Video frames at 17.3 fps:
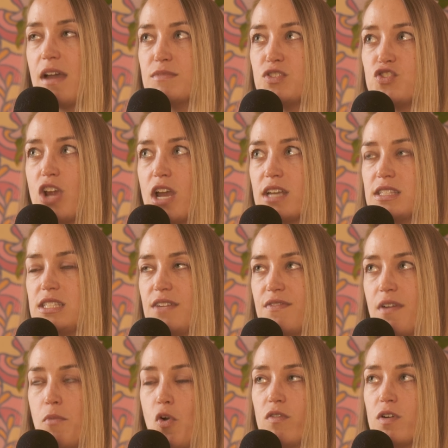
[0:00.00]
I'm stressed,
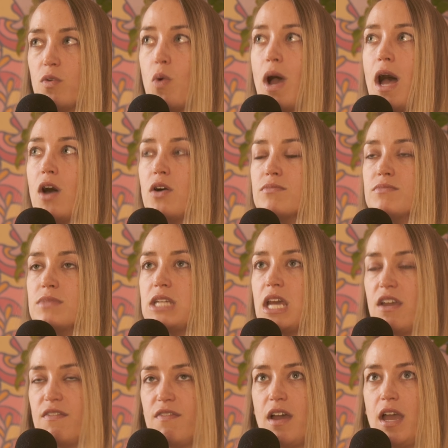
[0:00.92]
if I'm overwhelmed,
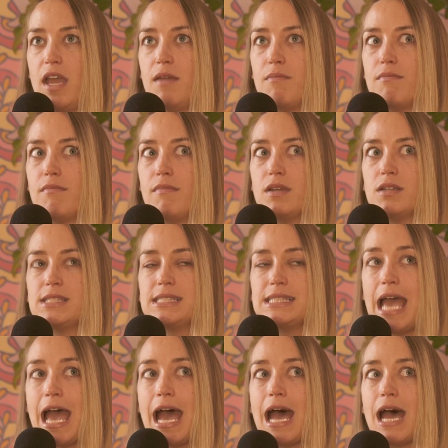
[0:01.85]
if I'm
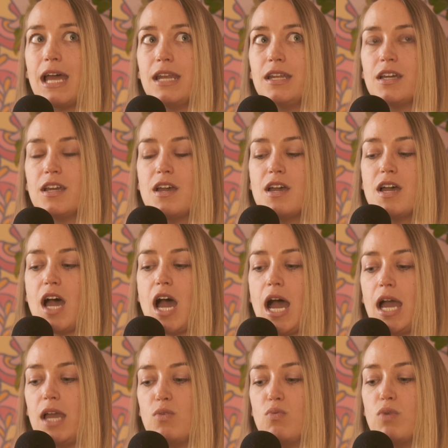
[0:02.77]
sad,
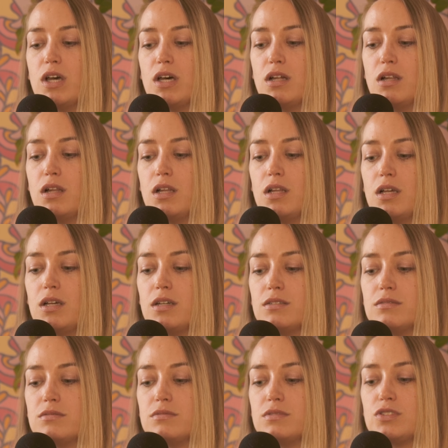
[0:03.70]
I will
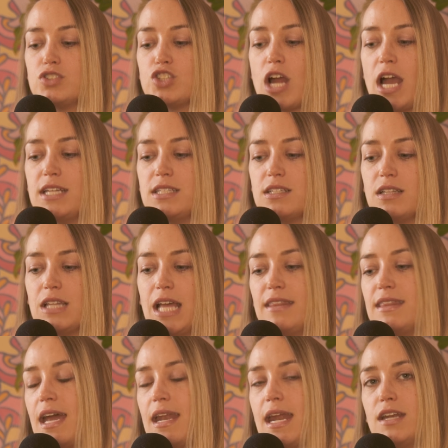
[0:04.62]
try to
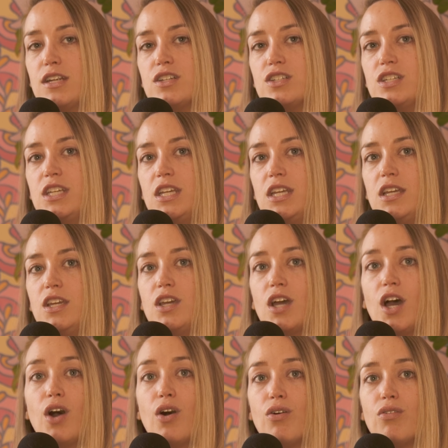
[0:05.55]
let that energy
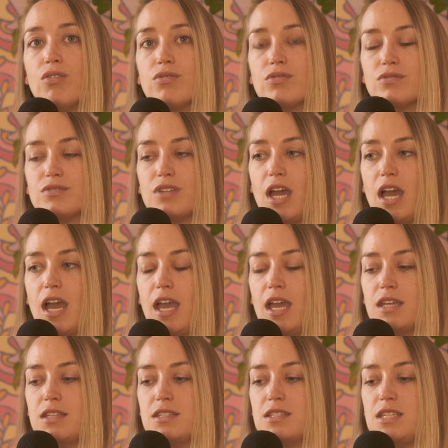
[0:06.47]
go.
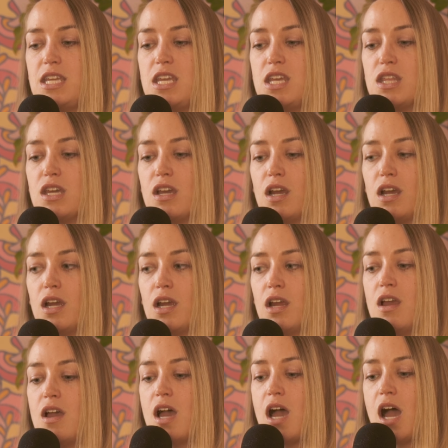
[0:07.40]
And either
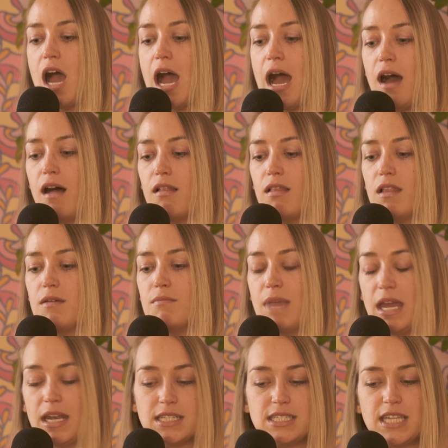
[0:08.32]
I'll
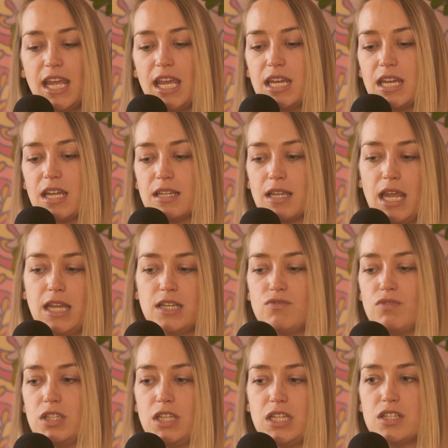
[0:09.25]
meditate and like
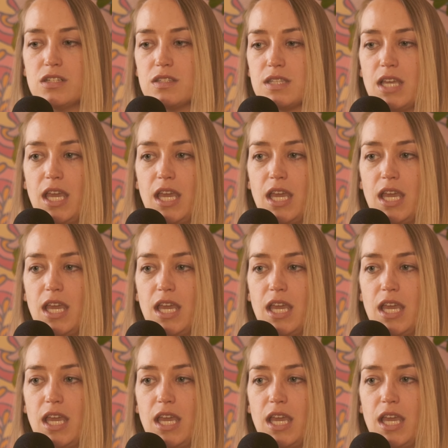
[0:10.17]
really just